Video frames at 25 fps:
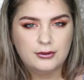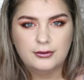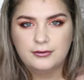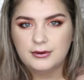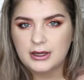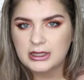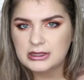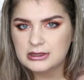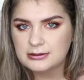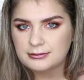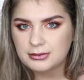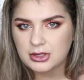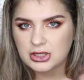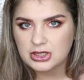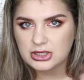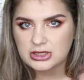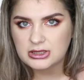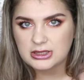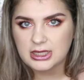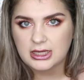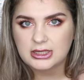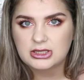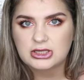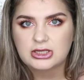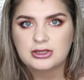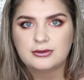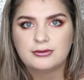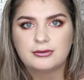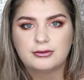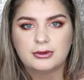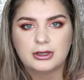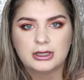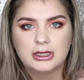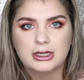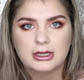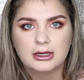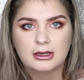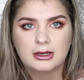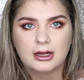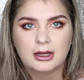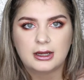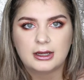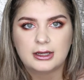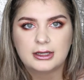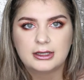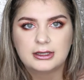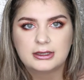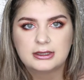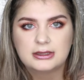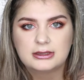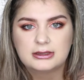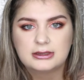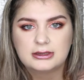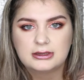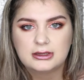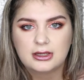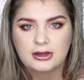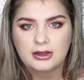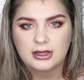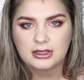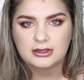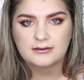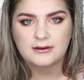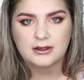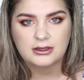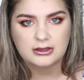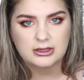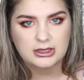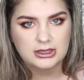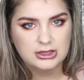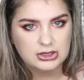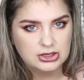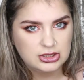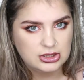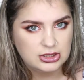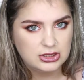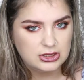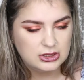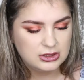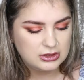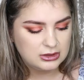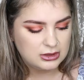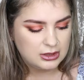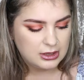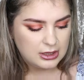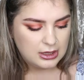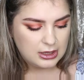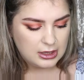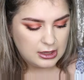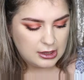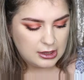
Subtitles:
for first impressions, I actually really liked this foundation.